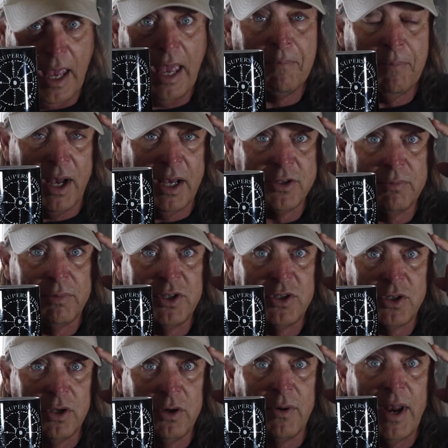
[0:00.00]
And possibly
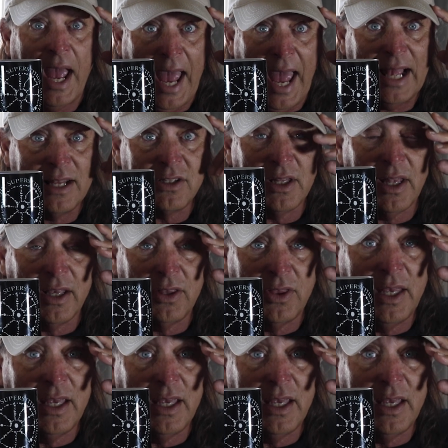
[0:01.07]
soon, hats like